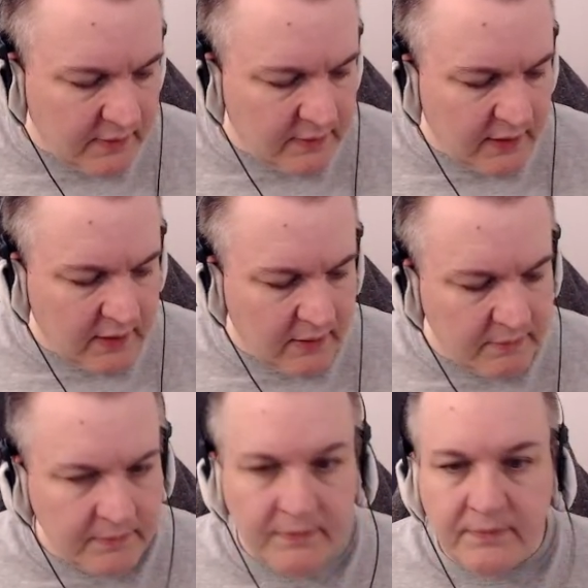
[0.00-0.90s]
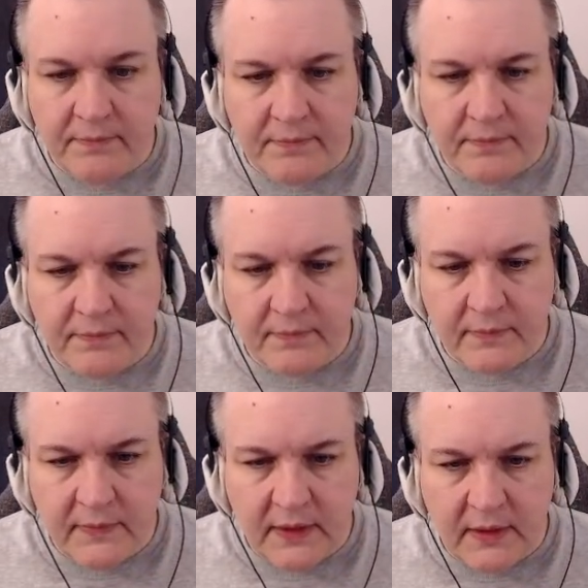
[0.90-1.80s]
Um,
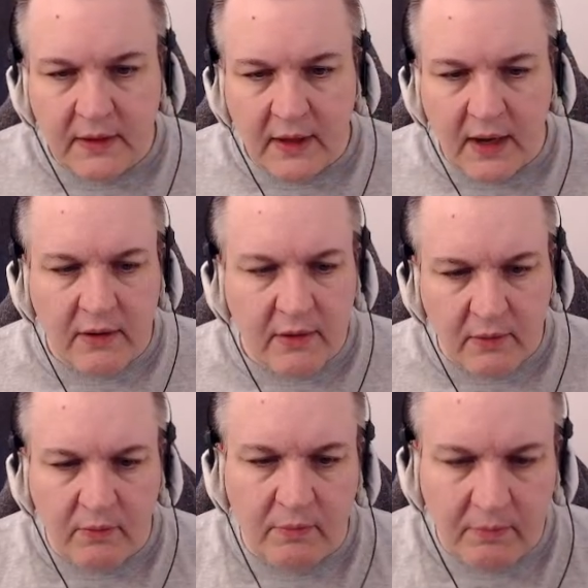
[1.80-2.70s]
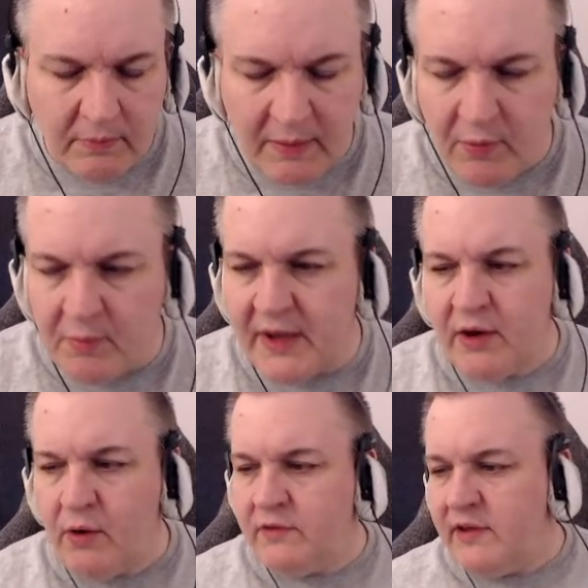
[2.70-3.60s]
I don't know. Maybe we'll make it a
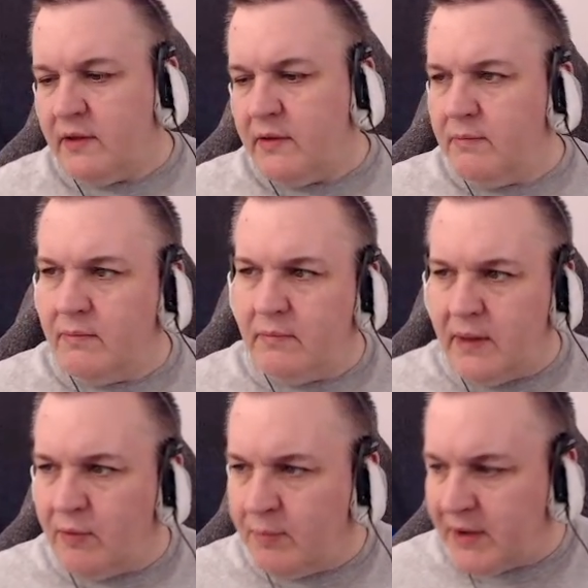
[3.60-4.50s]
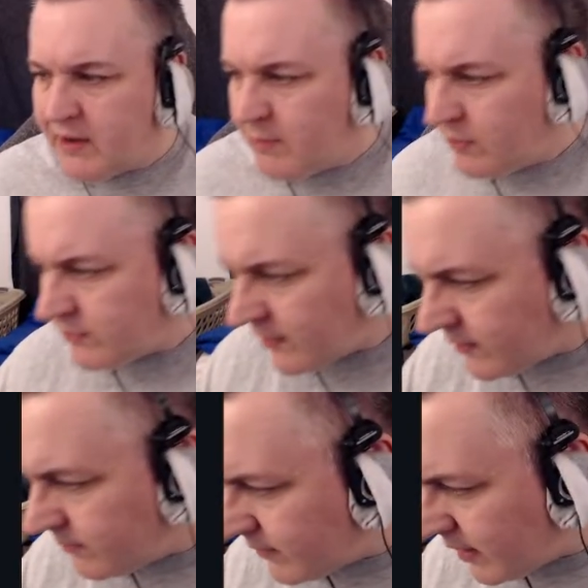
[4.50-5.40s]
hotel. Maybe we'll make it a
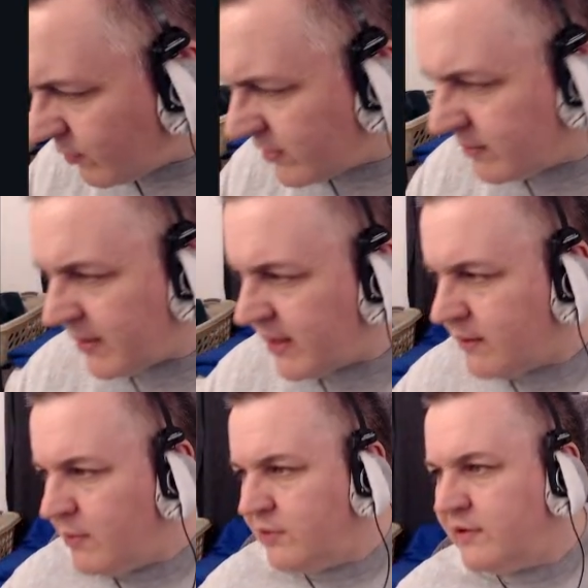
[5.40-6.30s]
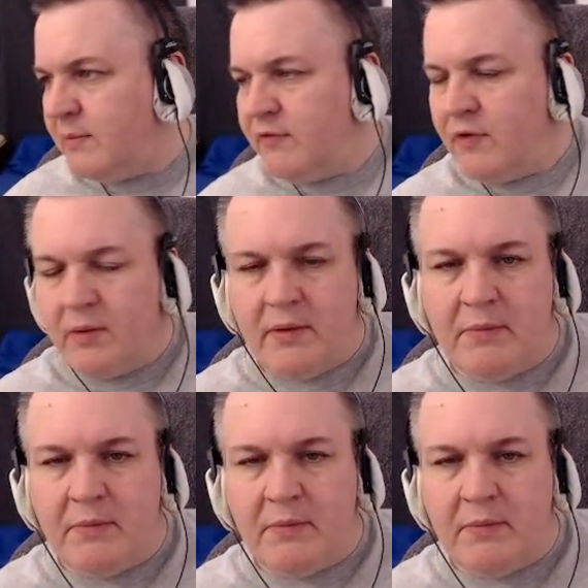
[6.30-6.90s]
motel. I wanted to make it a motel before, but